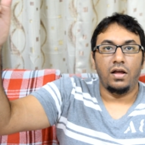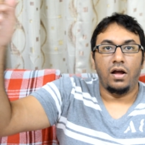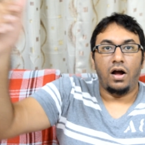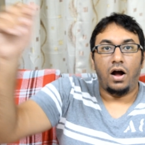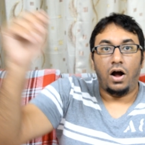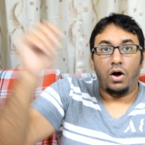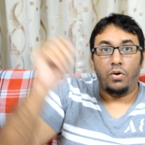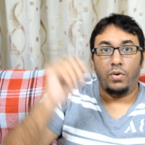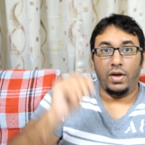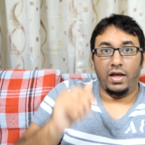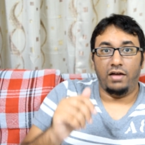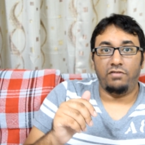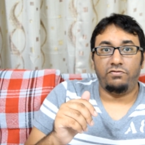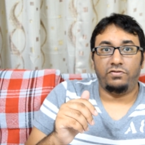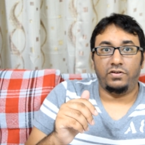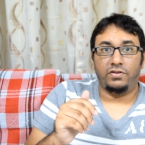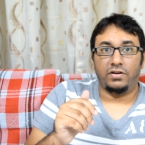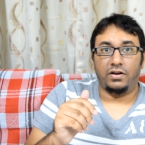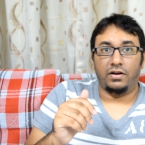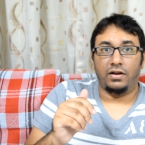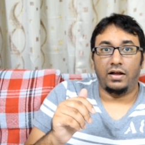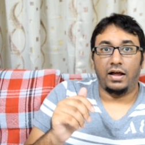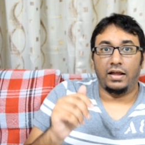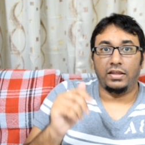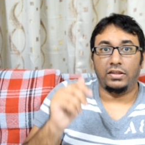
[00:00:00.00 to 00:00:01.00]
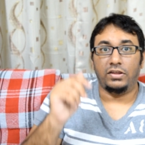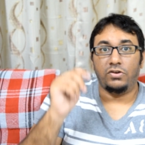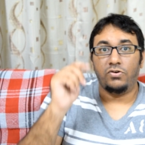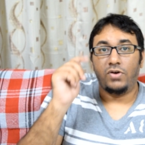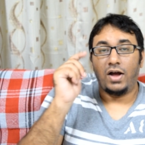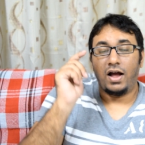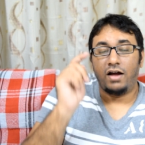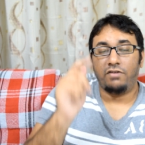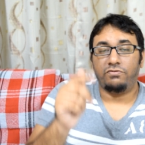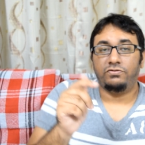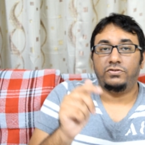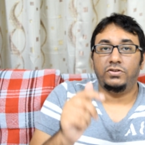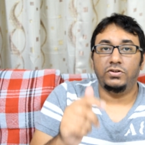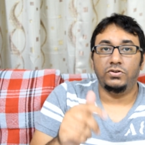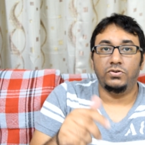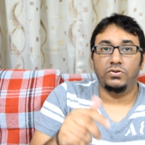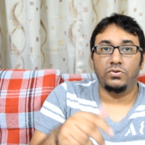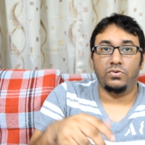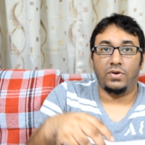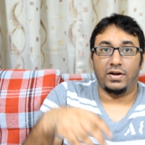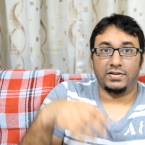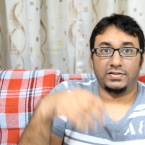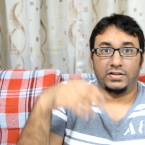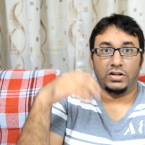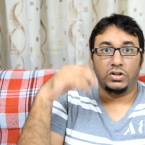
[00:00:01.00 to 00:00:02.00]
However, you have to
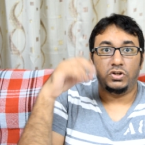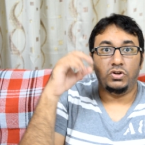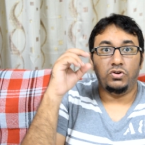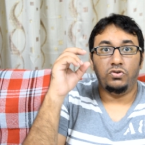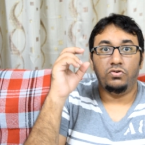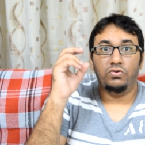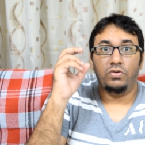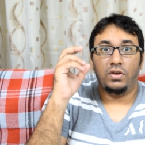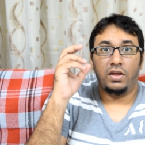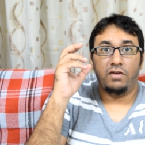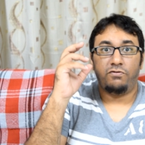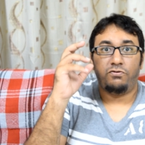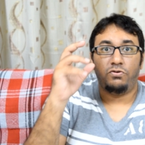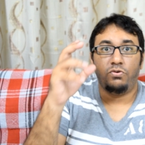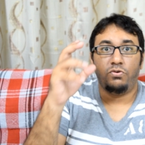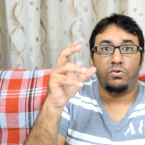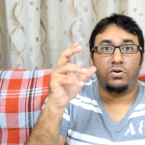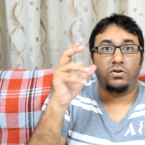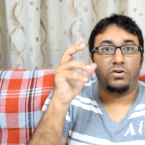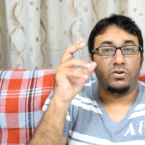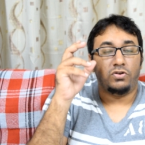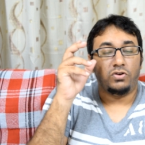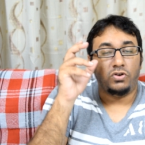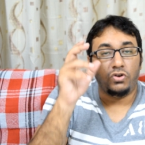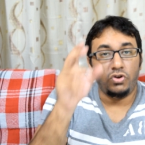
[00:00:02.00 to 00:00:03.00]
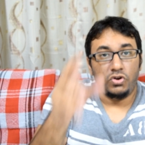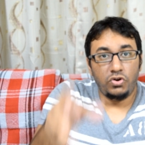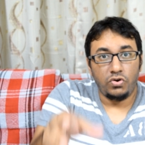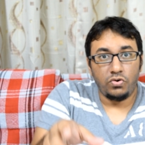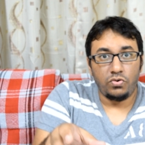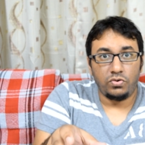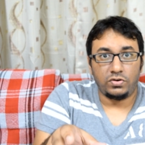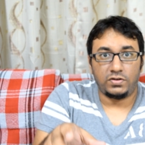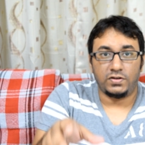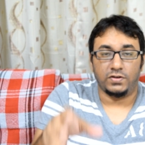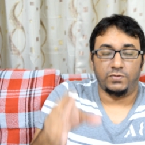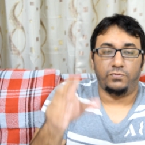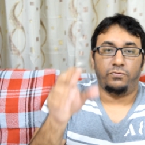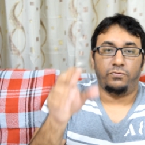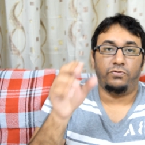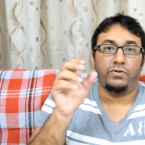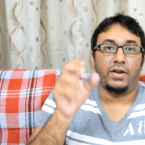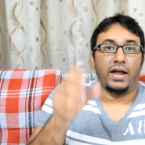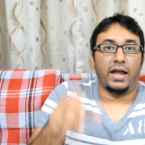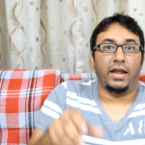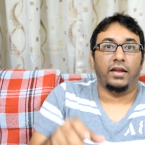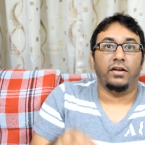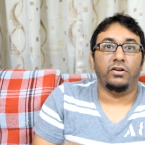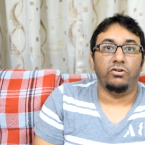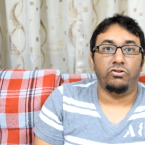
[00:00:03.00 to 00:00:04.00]
know as a new, if you are new to
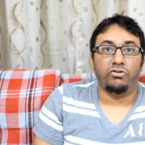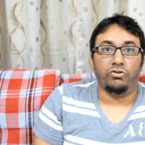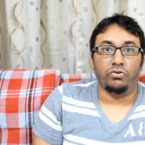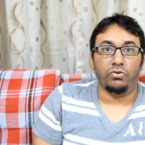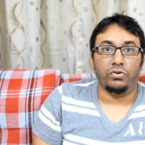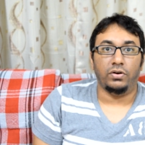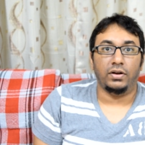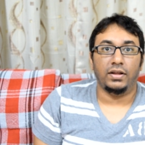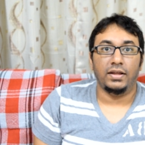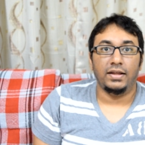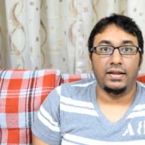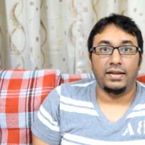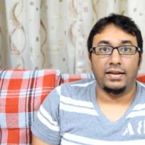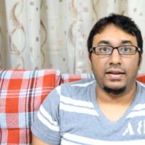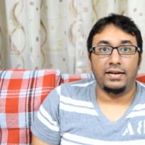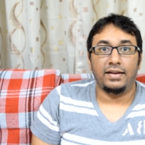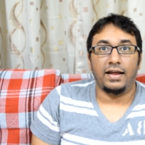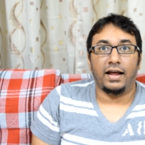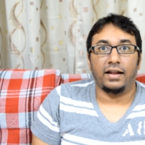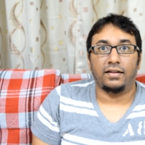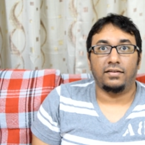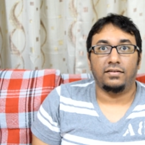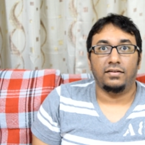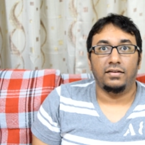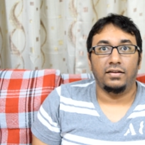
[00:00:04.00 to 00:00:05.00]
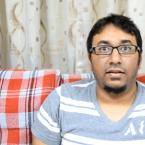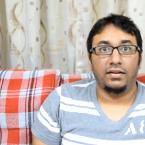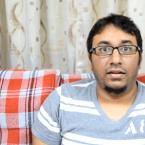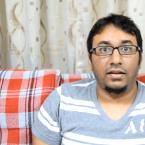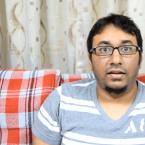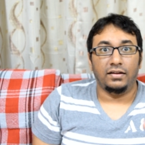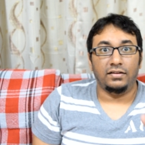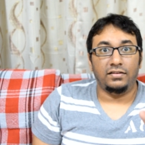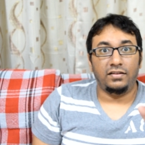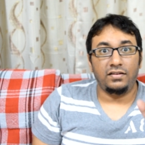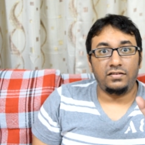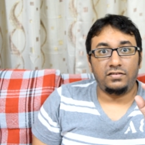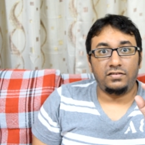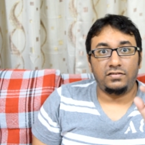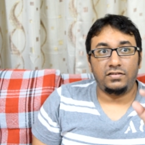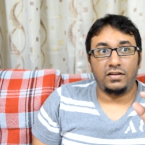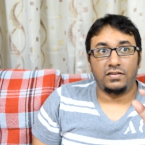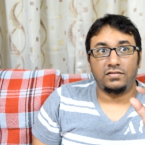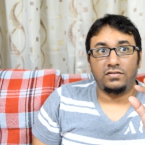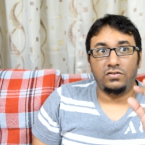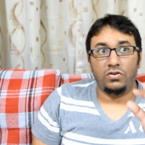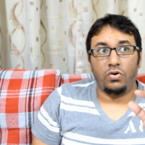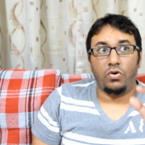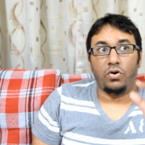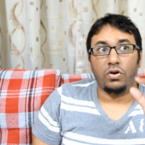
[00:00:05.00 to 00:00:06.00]
flying a drone, that this
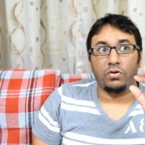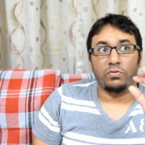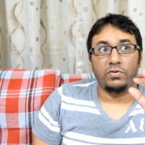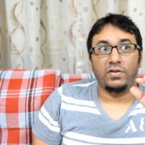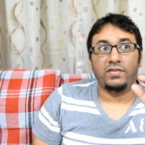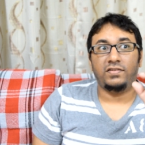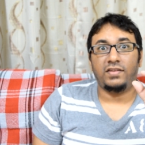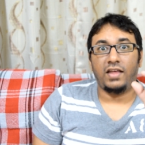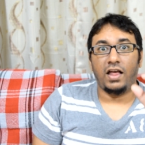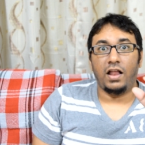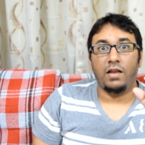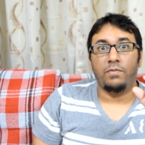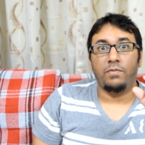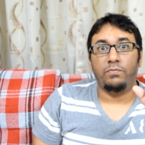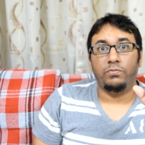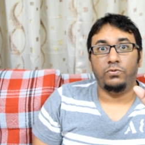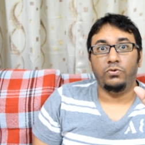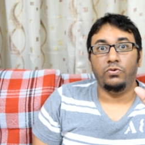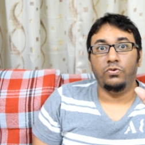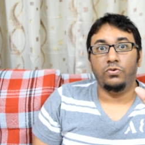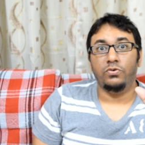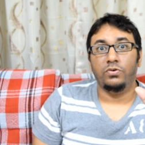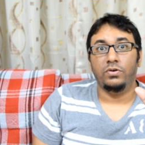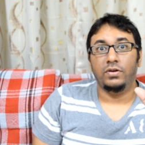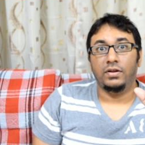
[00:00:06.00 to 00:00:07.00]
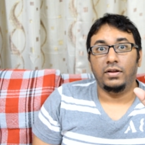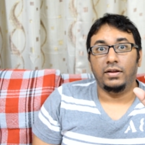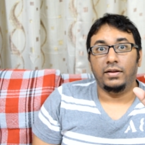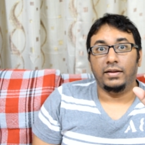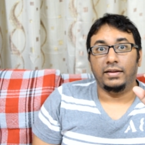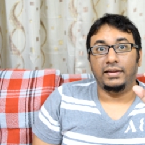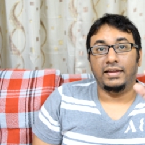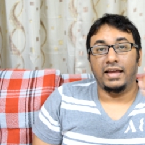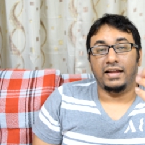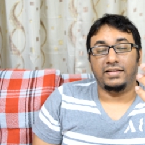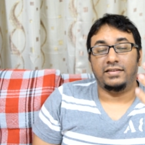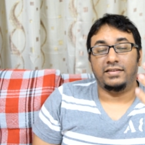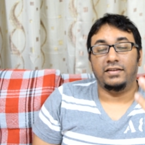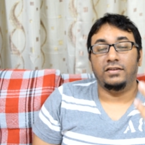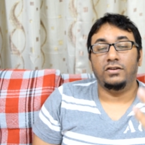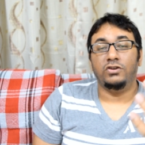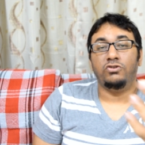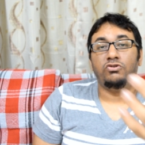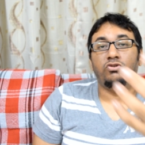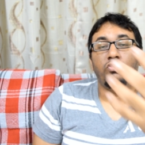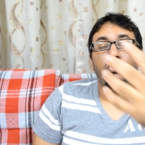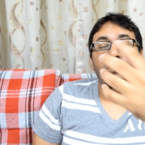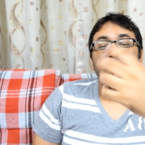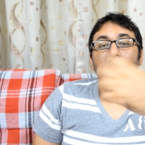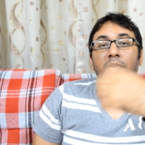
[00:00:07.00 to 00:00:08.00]
doesn't always help you getting the
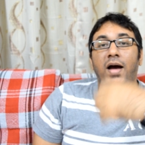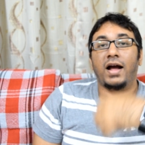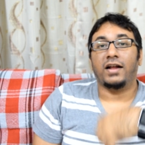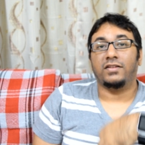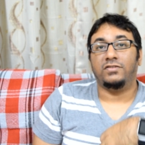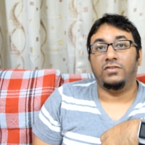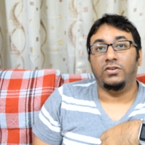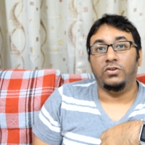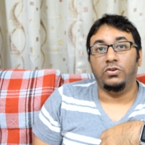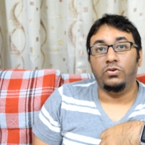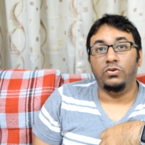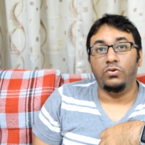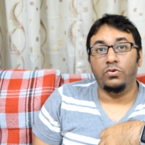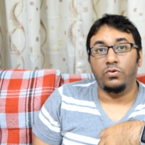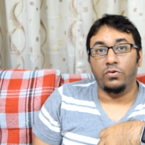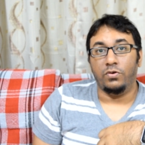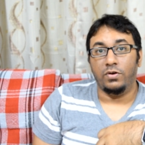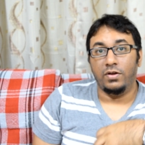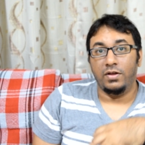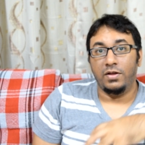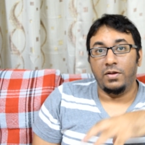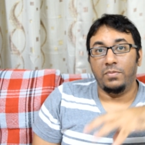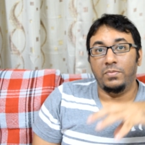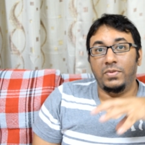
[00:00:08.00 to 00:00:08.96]
drone back to you.